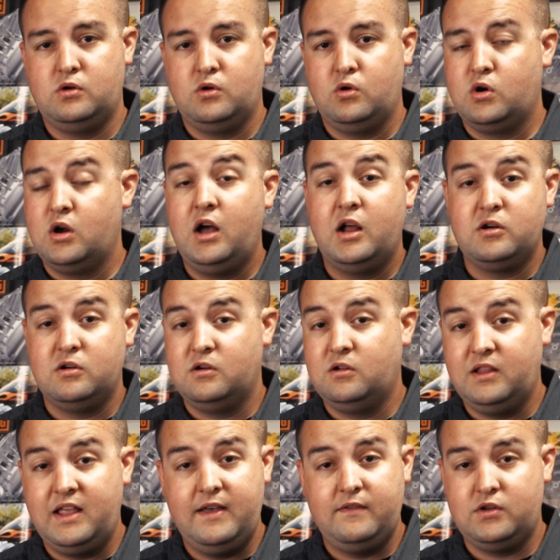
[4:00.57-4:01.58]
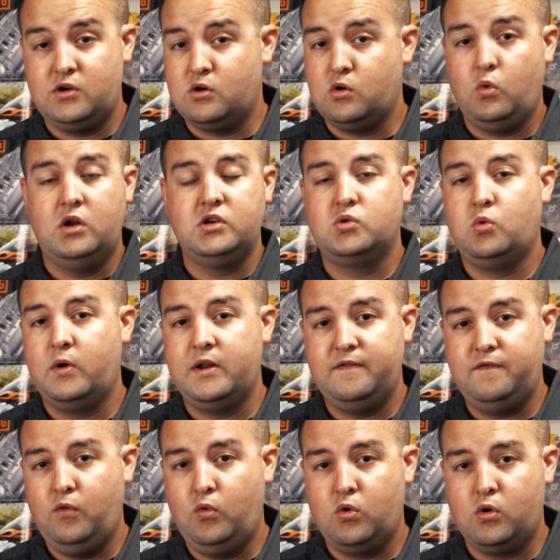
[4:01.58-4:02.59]
or 111 or a
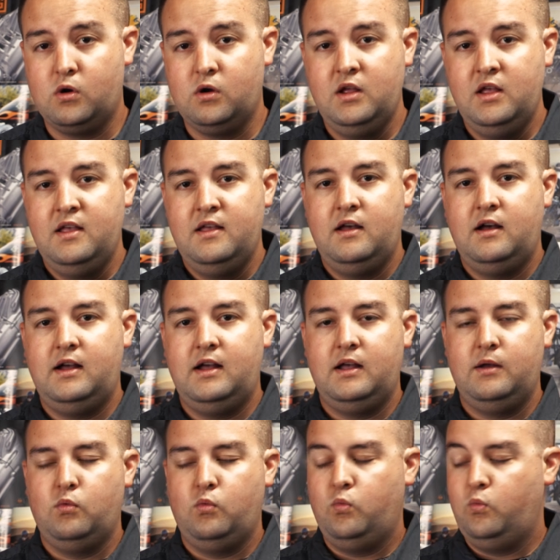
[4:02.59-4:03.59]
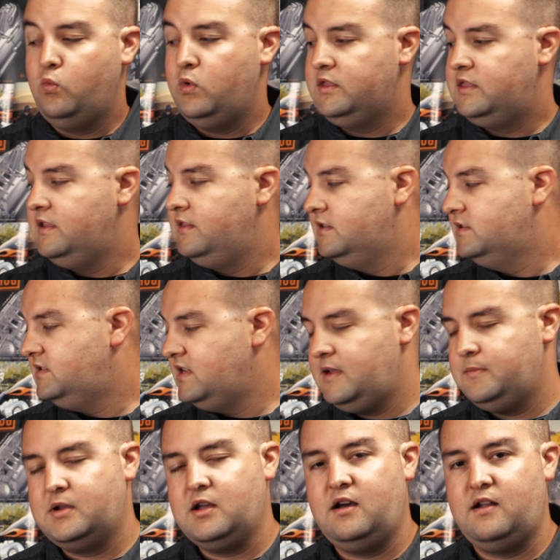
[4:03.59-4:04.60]
124 within the
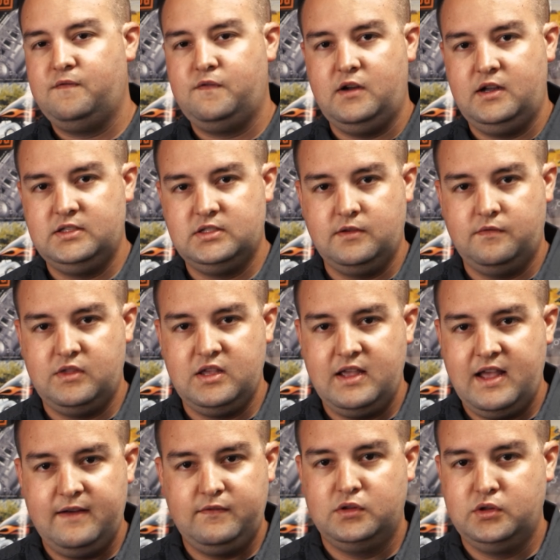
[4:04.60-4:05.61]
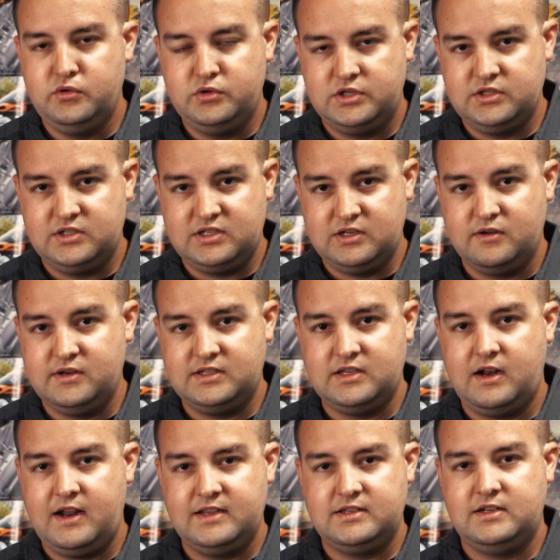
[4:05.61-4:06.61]
same confines of the Evolution series
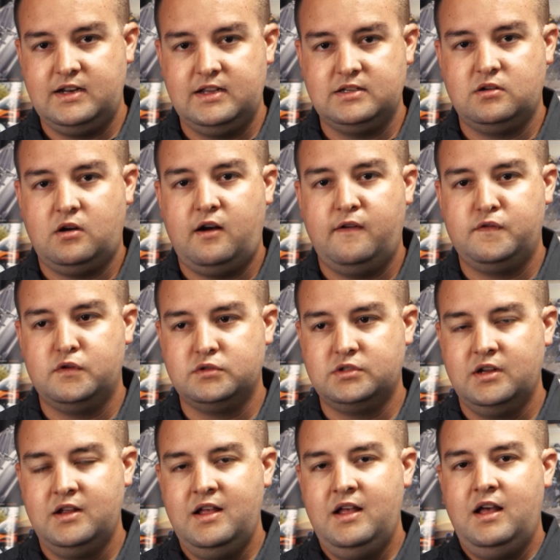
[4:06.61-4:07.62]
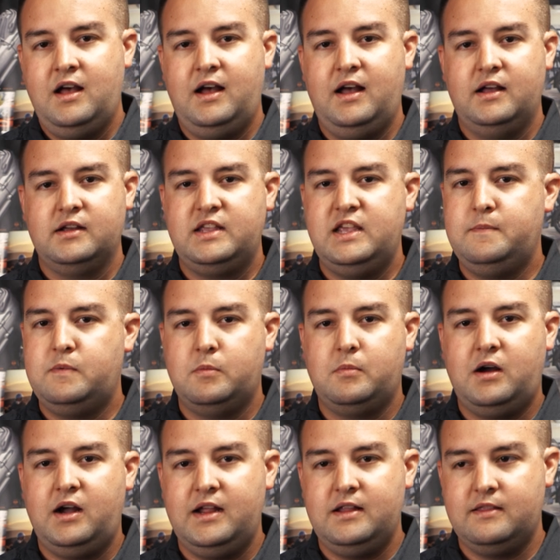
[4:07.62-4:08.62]
that S&S offers. Keep in
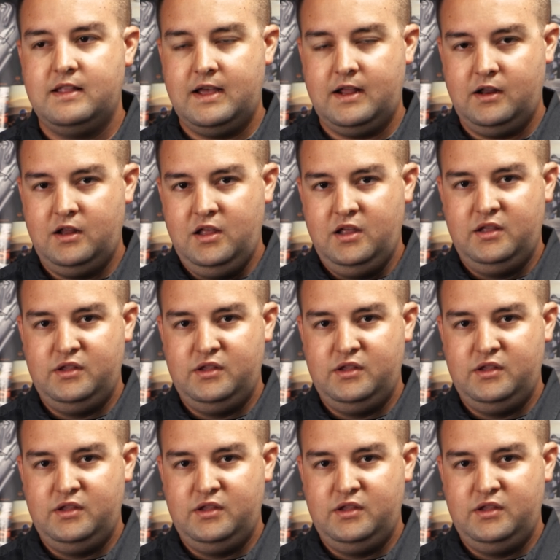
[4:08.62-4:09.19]
mind that